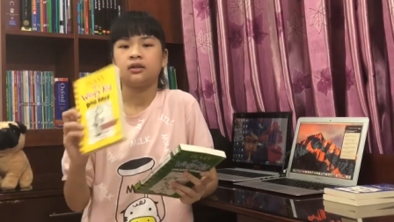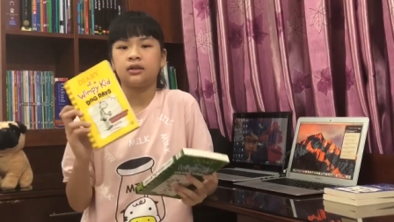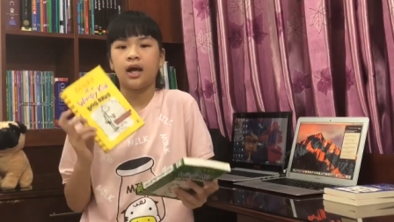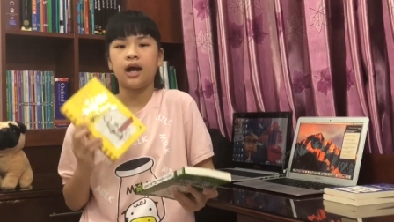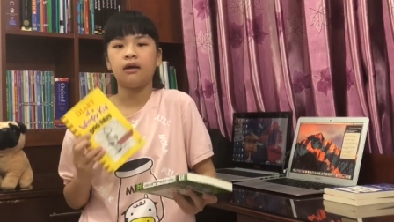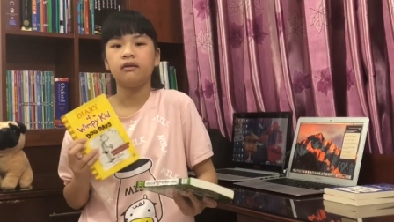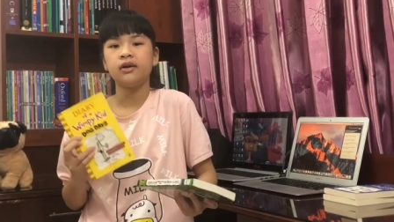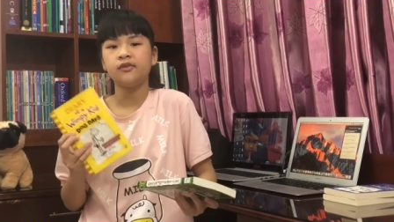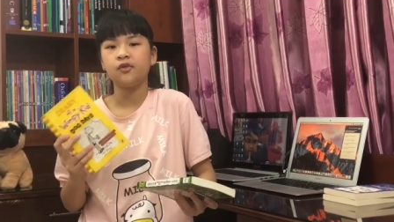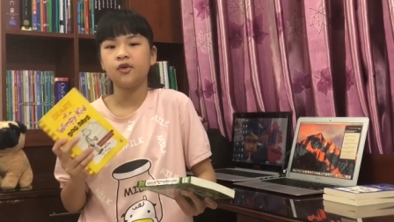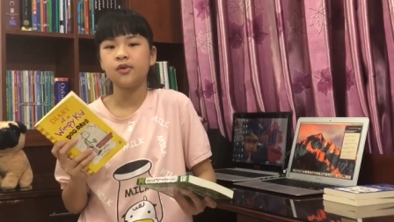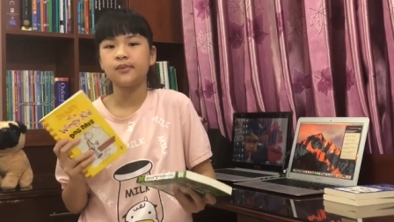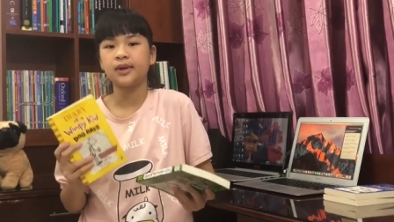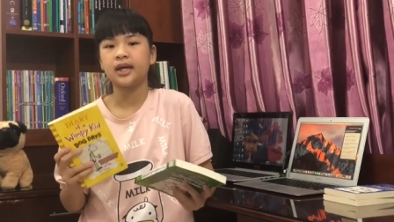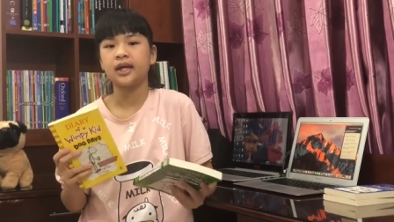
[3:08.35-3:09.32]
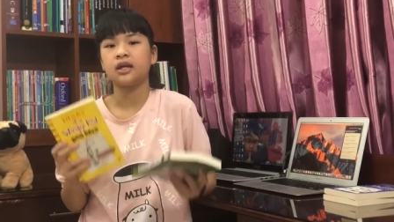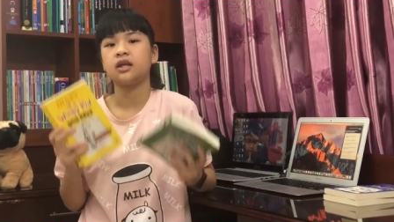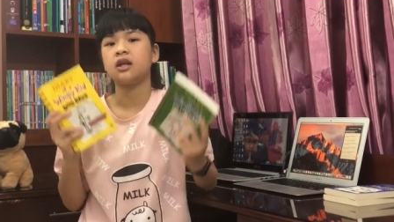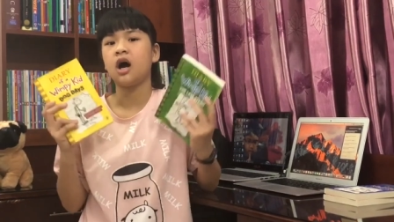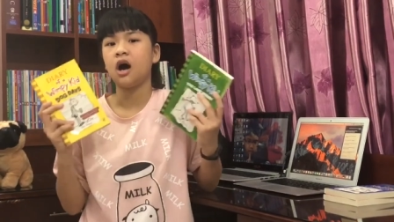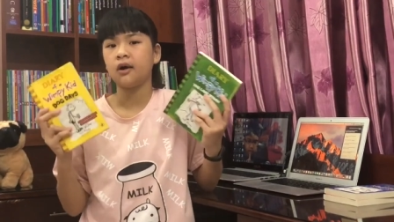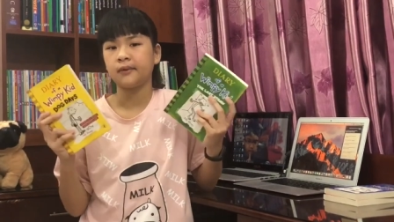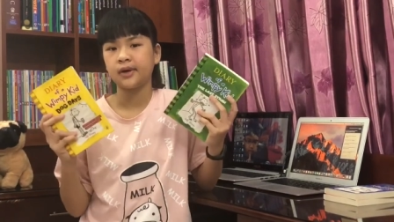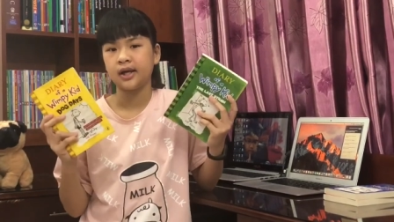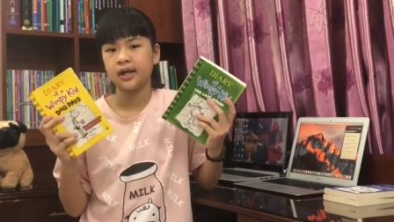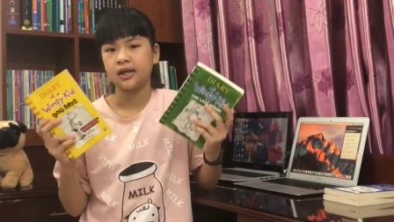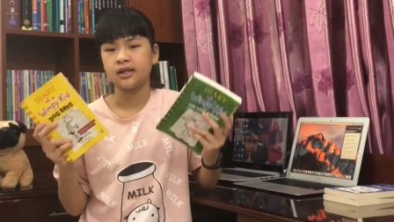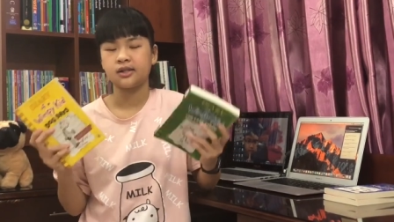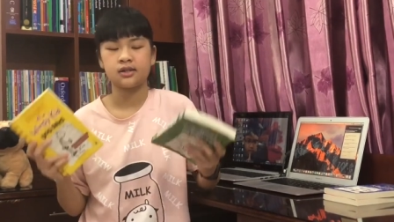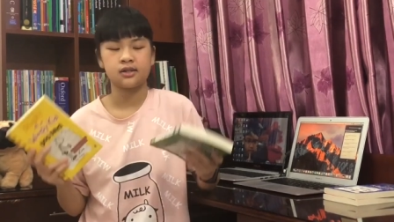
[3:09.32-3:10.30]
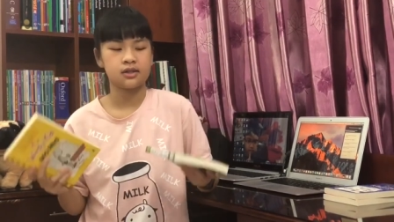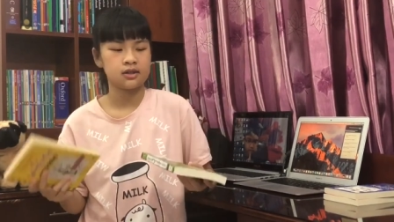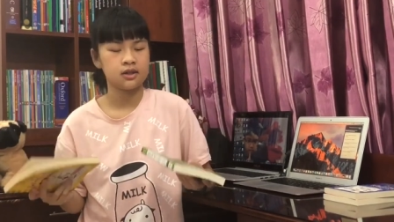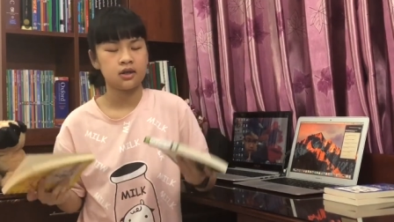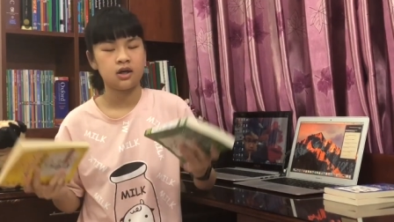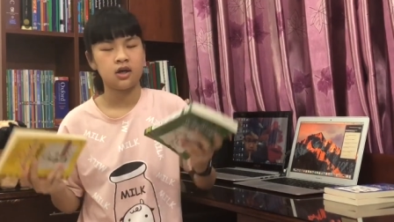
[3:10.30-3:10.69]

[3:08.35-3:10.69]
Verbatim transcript: Diary of Wimpy Kid Dog Days.